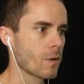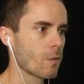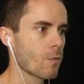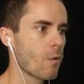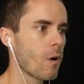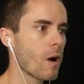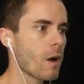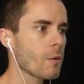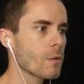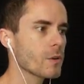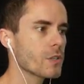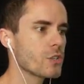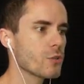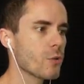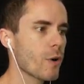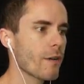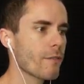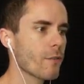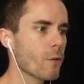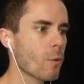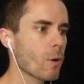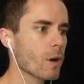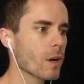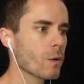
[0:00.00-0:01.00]
Why would you
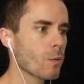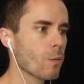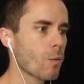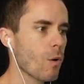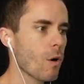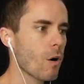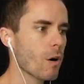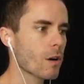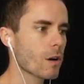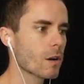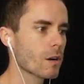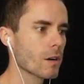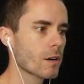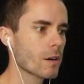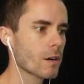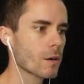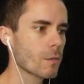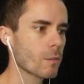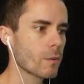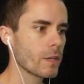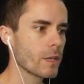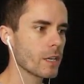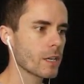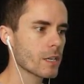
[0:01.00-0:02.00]
ever want to walk
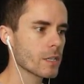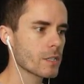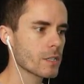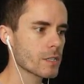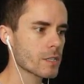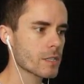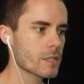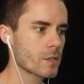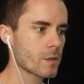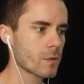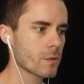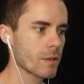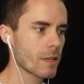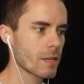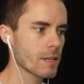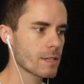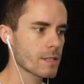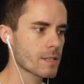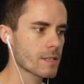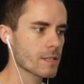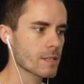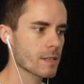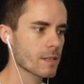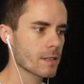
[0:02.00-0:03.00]
when you can just do
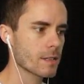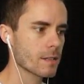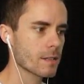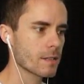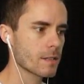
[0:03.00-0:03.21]
this?